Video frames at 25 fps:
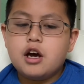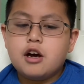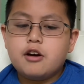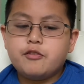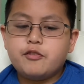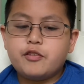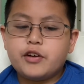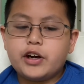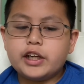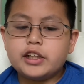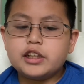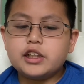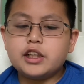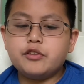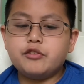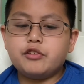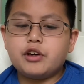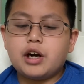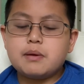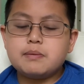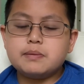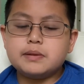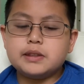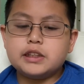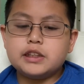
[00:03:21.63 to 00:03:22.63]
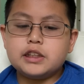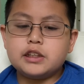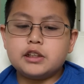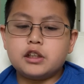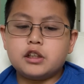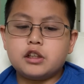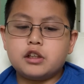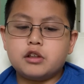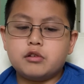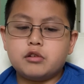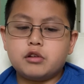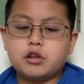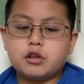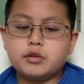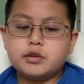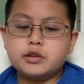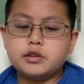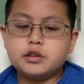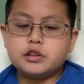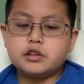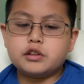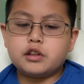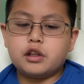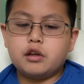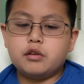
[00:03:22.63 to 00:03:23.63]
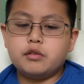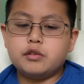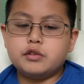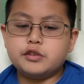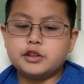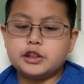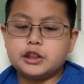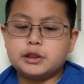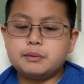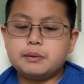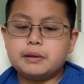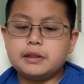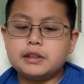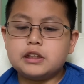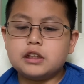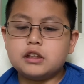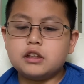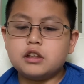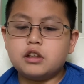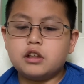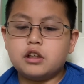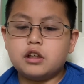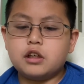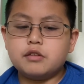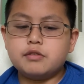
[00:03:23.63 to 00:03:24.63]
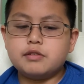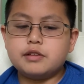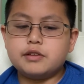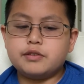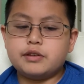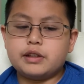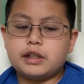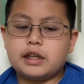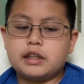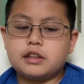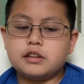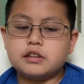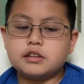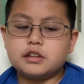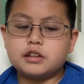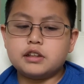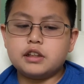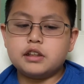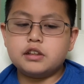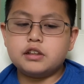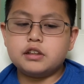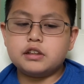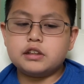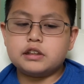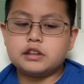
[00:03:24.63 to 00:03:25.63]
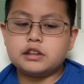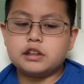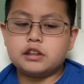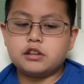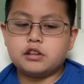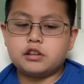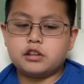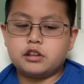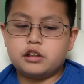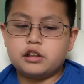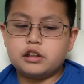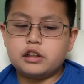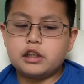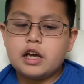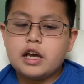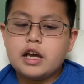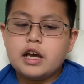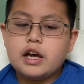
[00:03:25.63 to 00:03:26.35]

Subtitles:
Finally, Robinson Crusoe was based on the Earth of Alexander Selkirk,